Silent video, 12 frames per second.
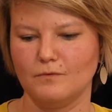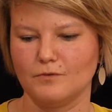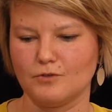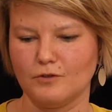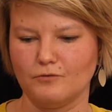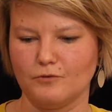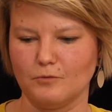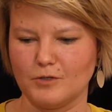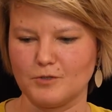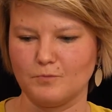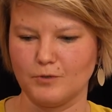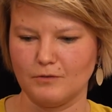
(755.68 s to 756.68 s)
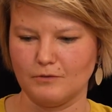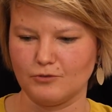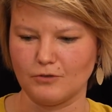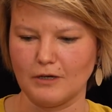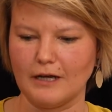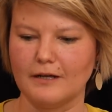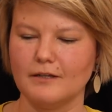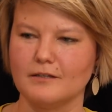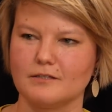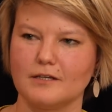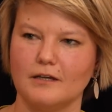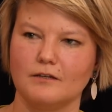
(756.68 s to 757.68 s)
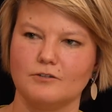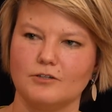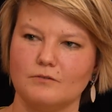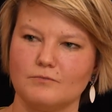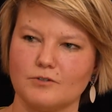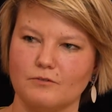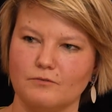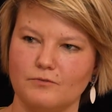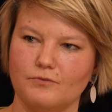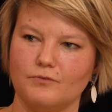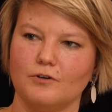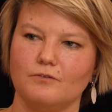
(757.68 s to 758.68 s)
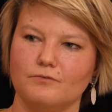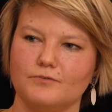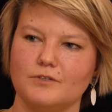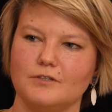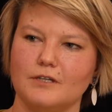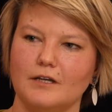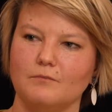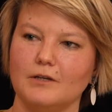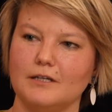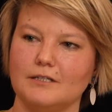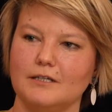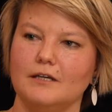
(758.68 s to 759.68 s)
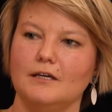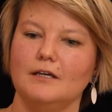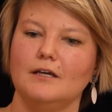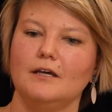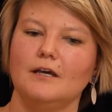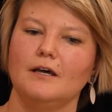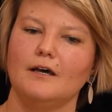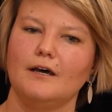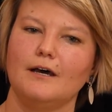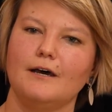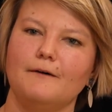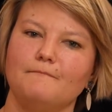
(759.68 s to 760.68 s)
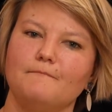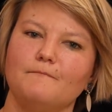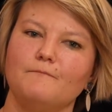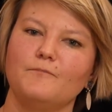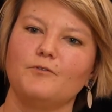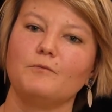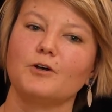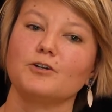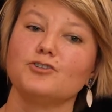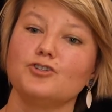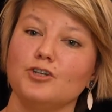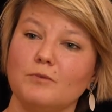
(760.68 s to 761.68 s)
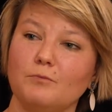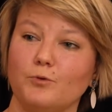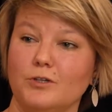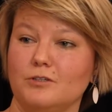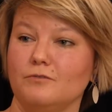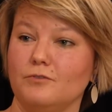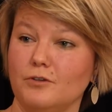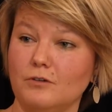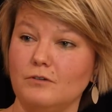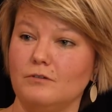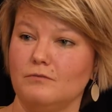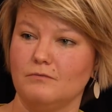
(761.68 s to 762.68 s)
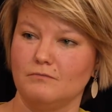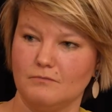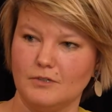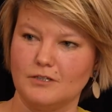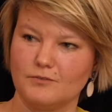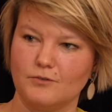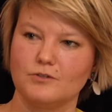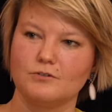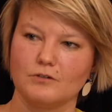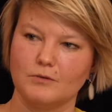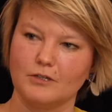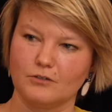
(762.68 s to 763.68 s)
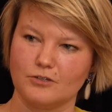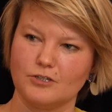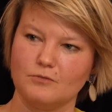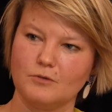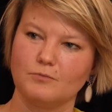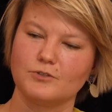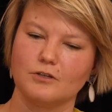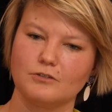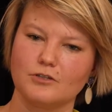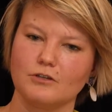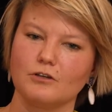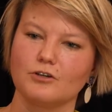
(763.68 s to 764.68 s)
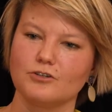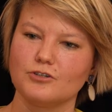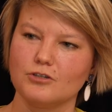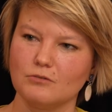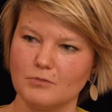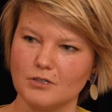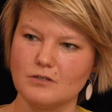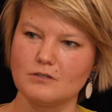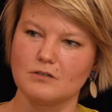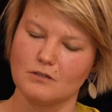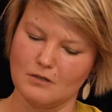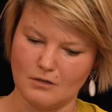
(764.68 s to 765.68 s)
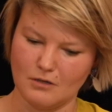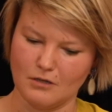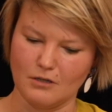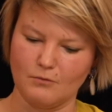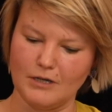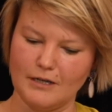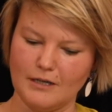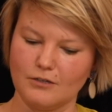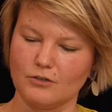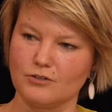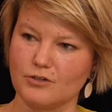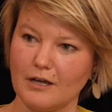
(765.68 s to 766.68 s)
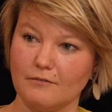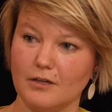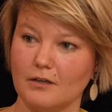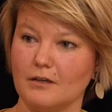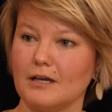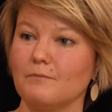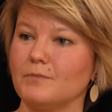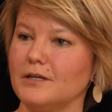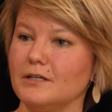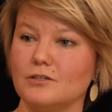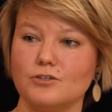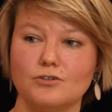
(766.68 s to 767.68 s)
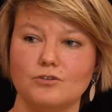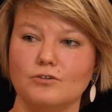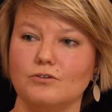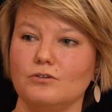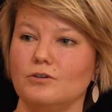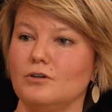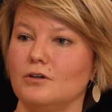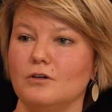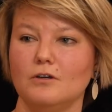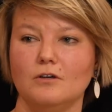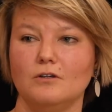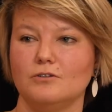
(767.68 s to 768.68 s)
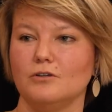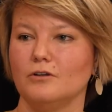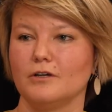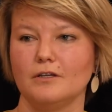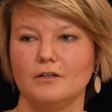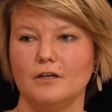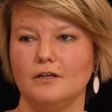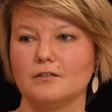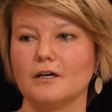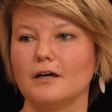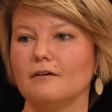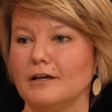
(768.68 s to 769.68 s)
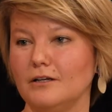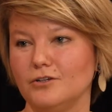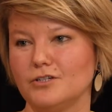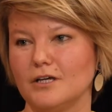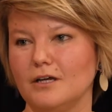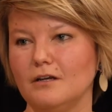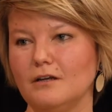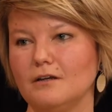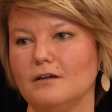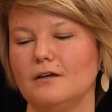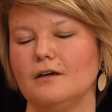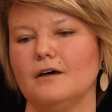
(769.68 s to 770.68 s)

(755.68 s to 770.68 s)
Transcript: sort of almost draw a line in the sand in terms of sustainability, from a consumer point of view, let's first talk about the consumer. So the consumers, on the one hand, are driving companies to look at the entire value chain.